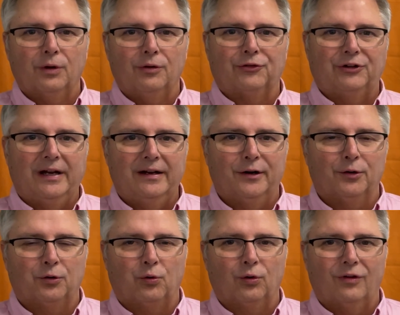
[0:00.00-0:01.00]
Real Estate here
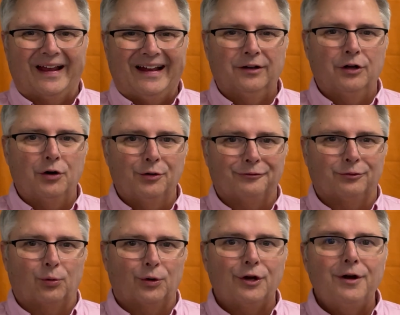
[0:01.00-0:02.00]
in Orlando,
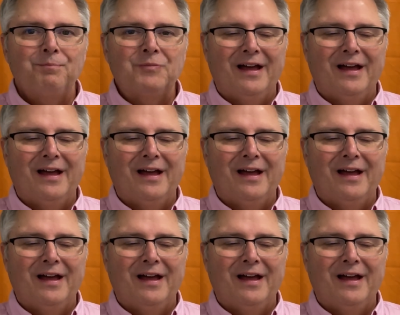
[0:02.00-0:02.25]
Florida.